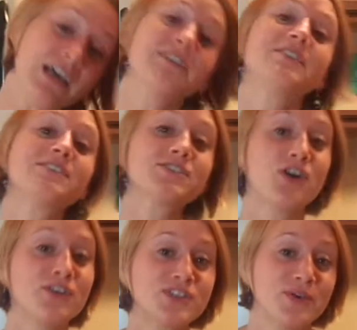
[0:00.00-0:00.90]
This is
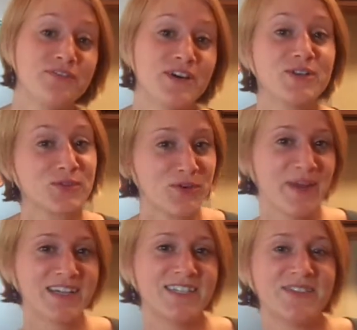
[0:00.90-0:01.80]
also a fun group
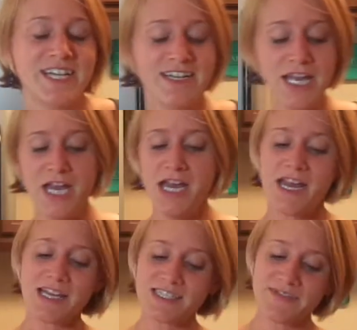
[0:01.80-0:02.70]
activity
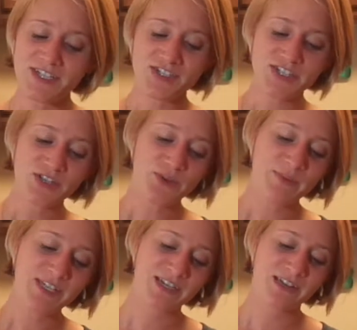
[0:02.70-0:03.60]
because eventually you'll
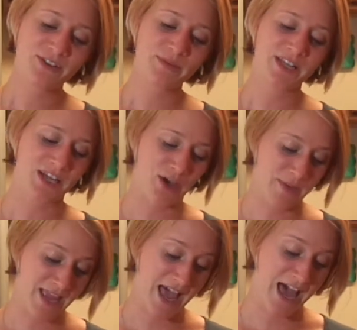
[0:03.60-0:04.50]
be done. You'll be like, oh
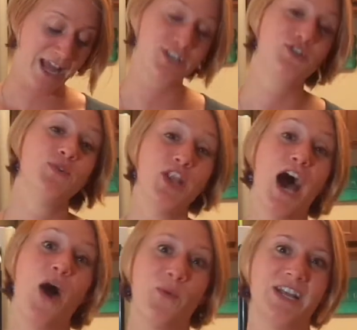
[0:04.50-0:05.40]
my god, I do
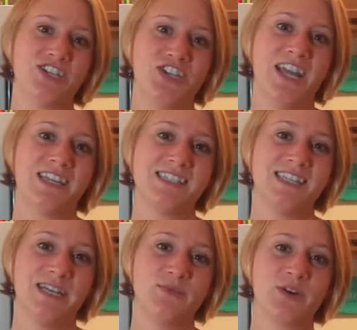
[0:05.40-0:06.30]
not want to shake this
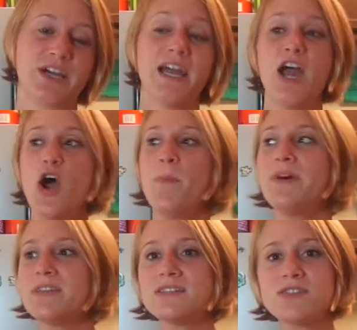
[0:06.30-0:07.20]
anymore.
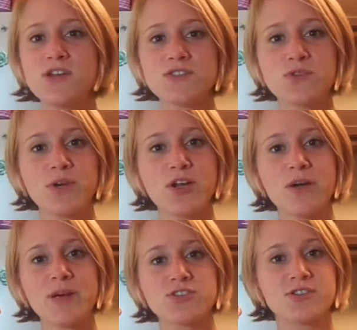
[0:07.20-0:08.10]
But this is also a great
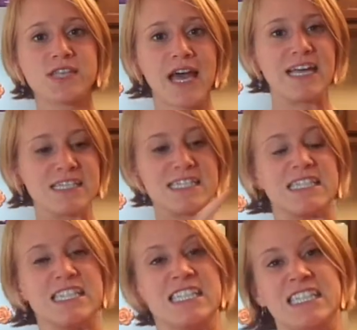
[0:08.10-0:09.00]
arm exercise.
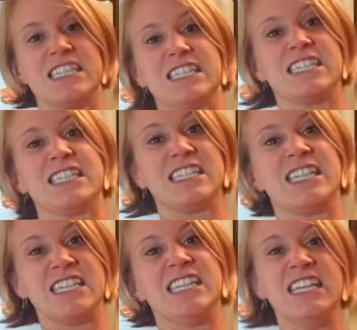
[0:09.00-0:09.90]

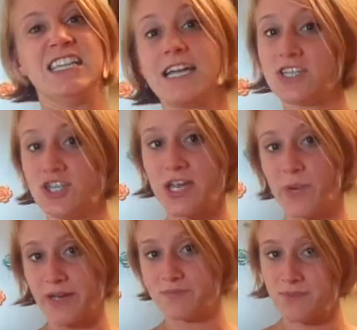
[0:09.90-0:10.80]
Like the shake
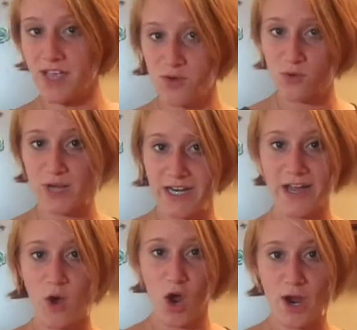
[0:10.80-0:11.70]
weight. Great
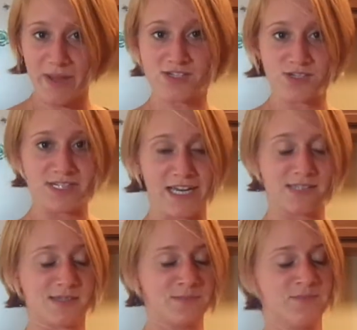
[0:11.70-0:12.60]
arm
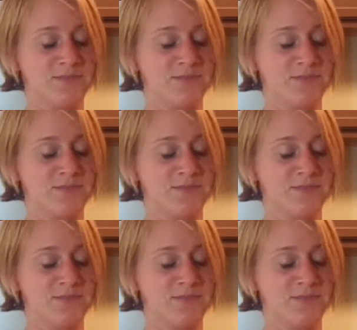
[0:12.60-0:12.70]
exercise.